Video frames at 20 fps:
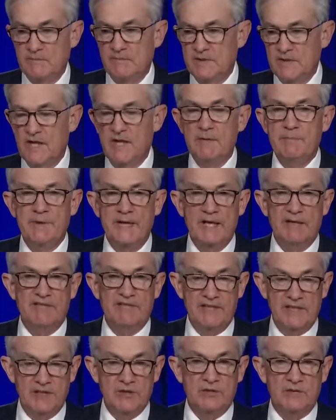non-bank
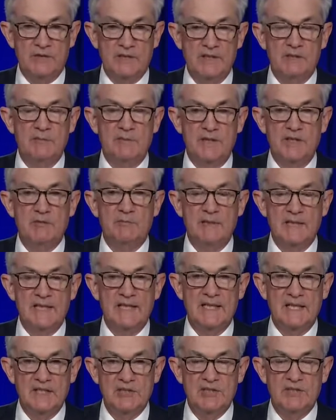financial inter
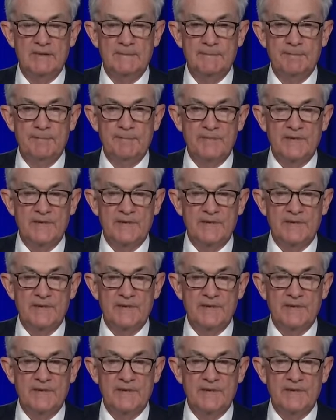intermediation